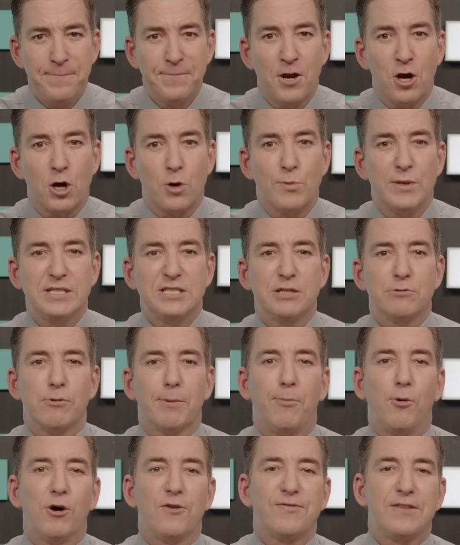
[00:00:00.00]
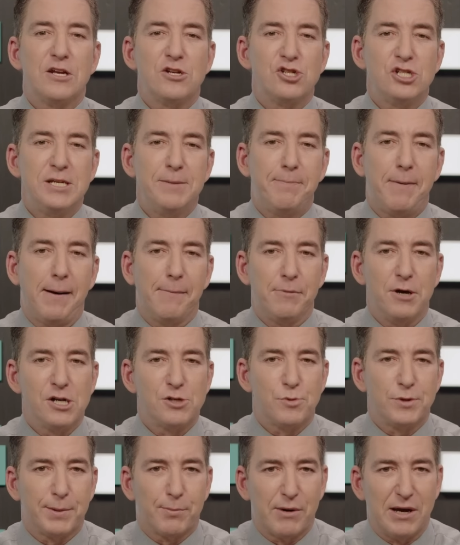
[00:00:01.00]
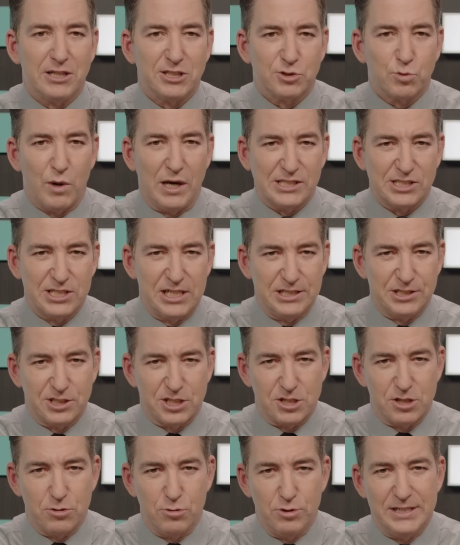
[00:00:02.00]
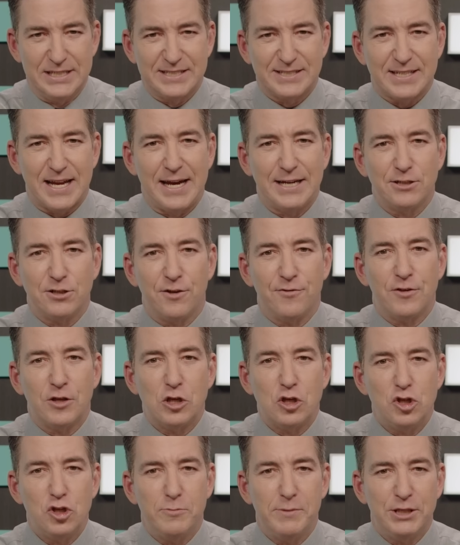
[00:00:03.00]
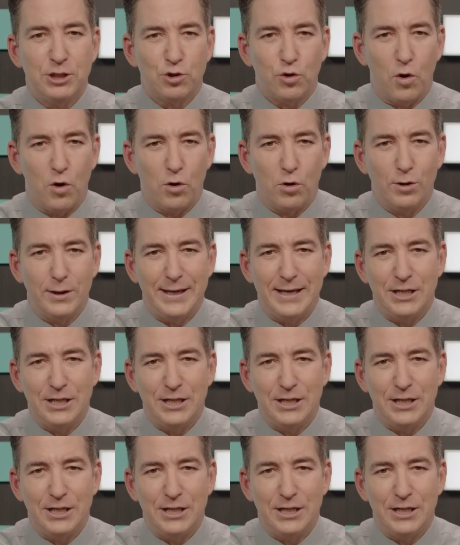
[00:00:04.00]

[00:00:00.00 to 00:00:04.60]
Her recent report that she published with the Browns Watson Institute is titled The Human Toll,